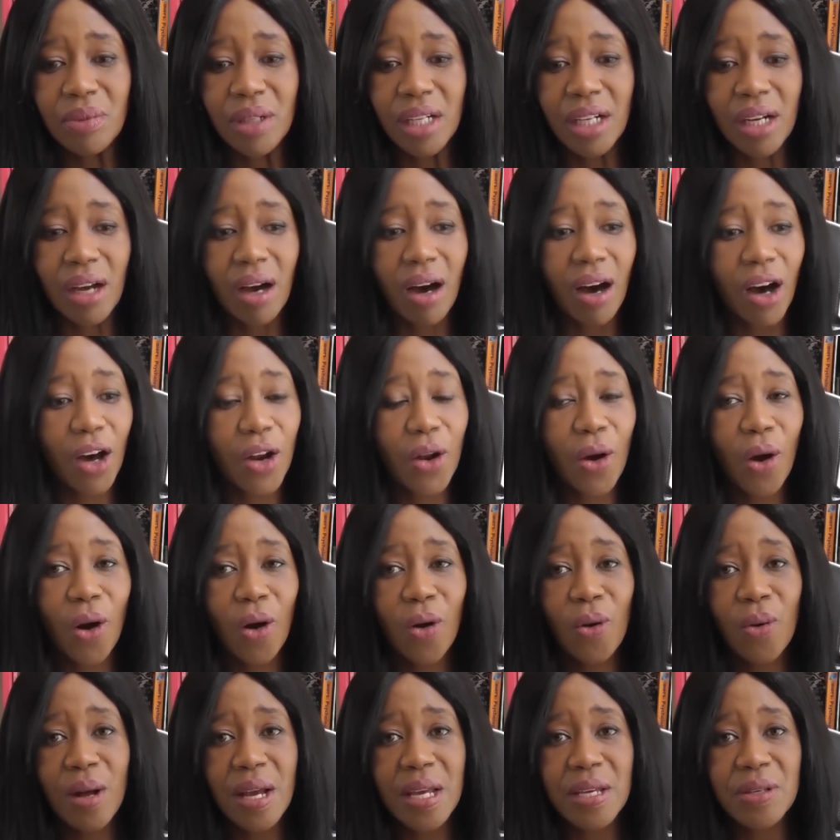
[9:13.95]
It can't
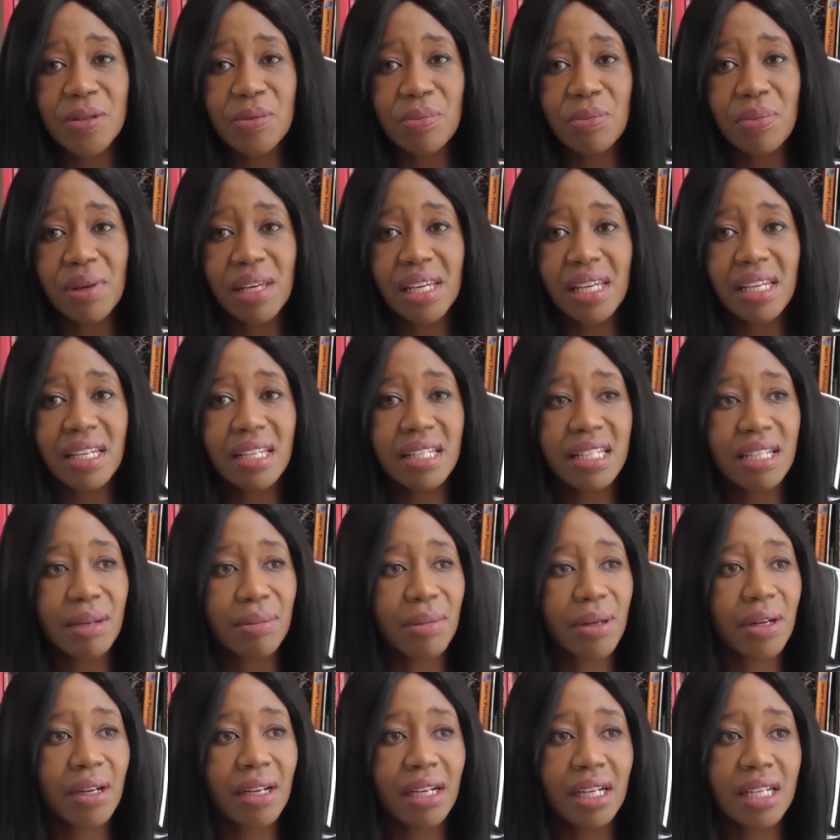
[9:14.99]
always be
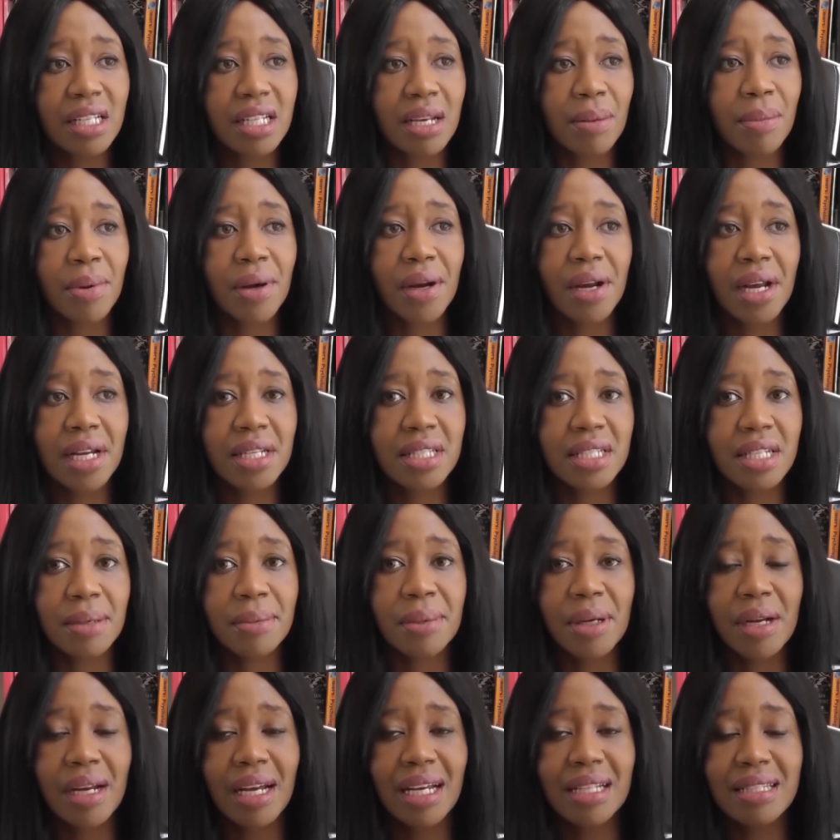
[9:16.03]
Democratic.
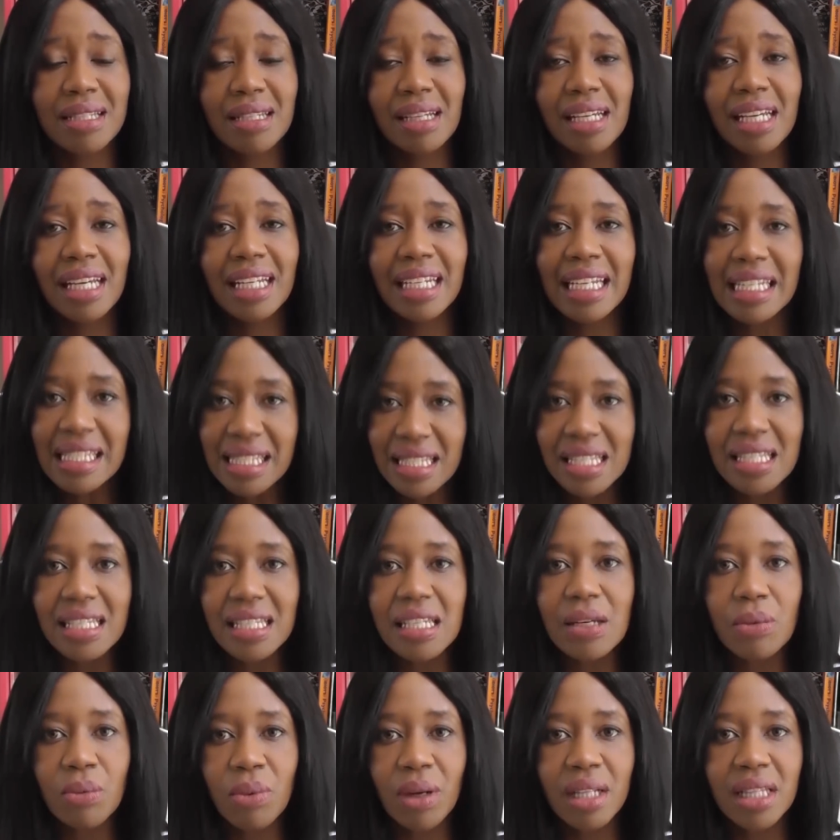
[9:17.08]
Let's
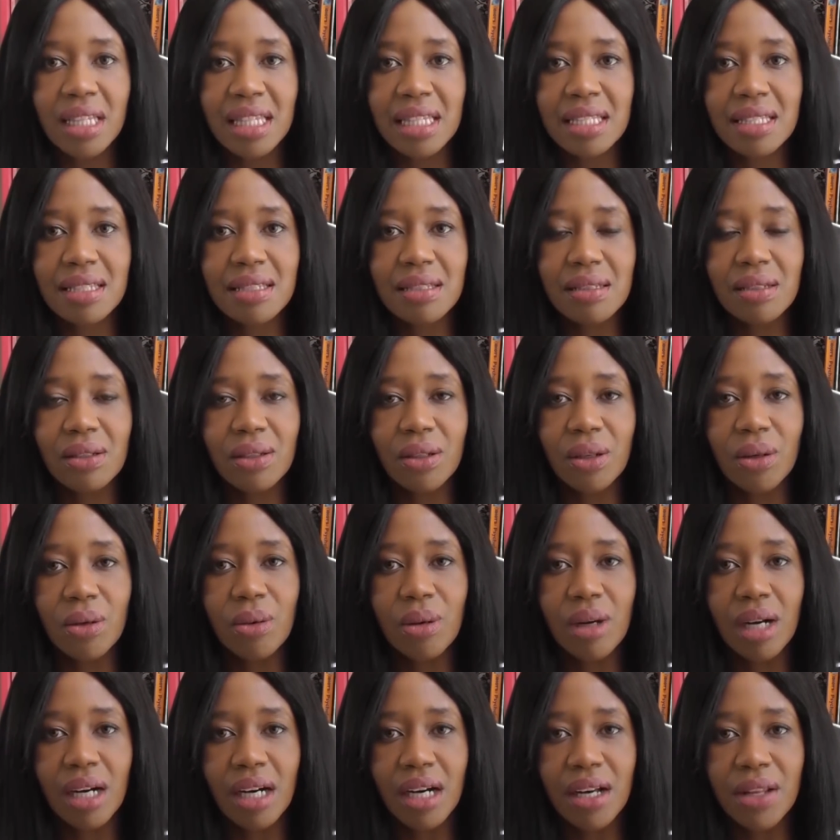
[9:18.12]
see what,
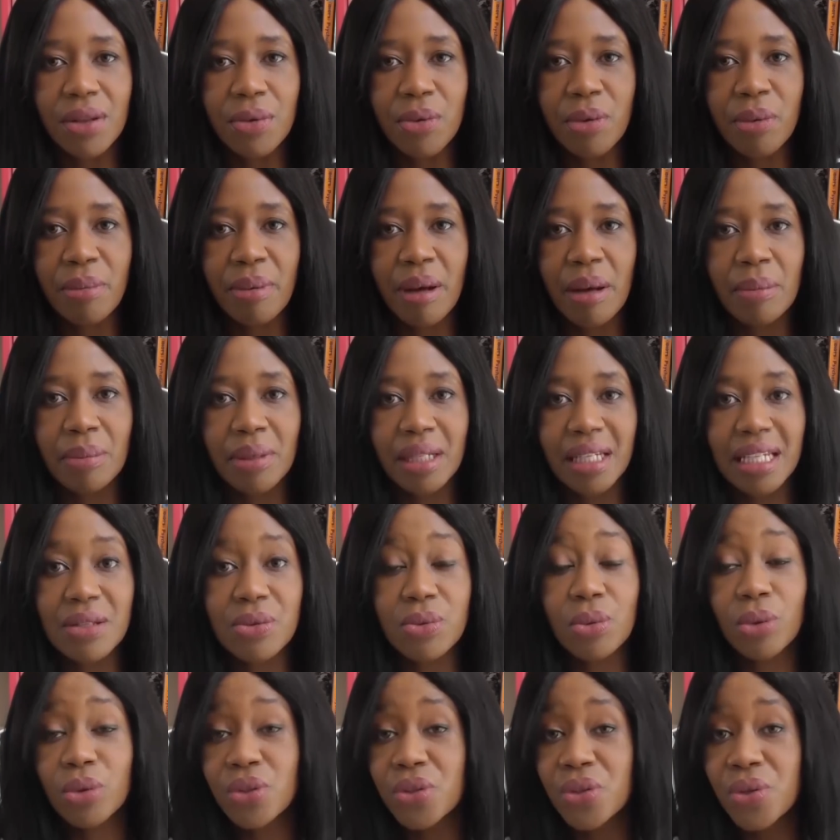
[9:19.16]
the Republicans
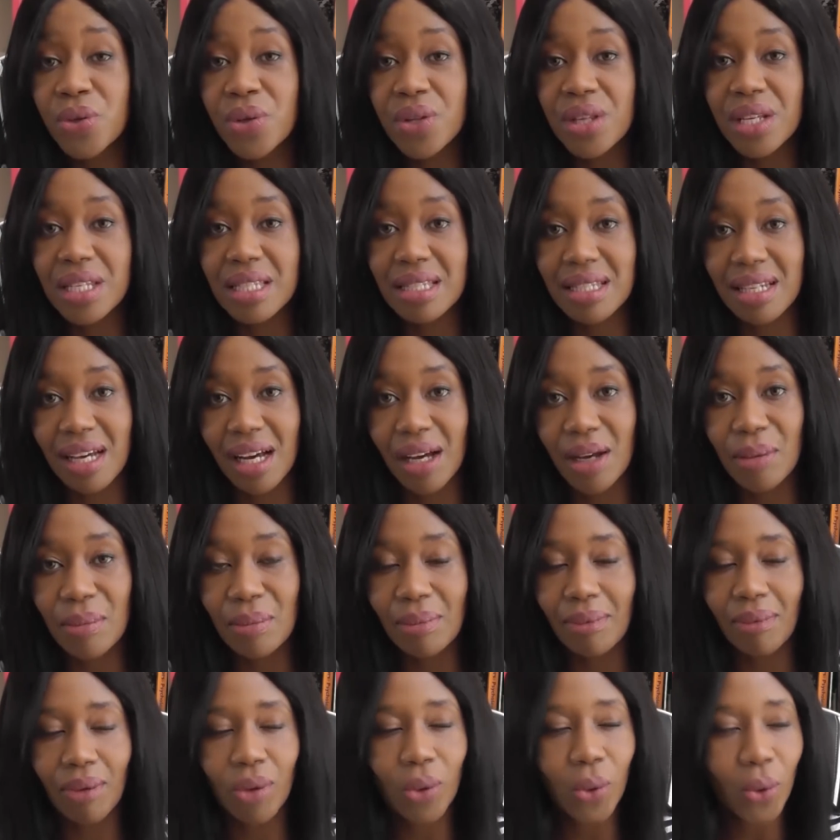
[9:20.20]
will do this time.
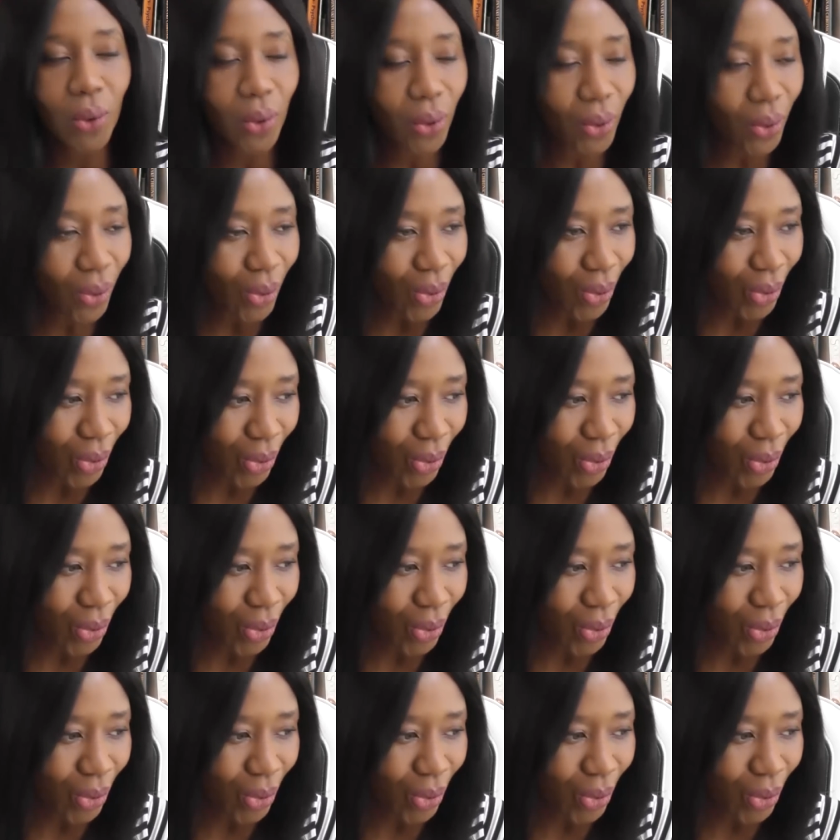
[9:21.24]
Ooh.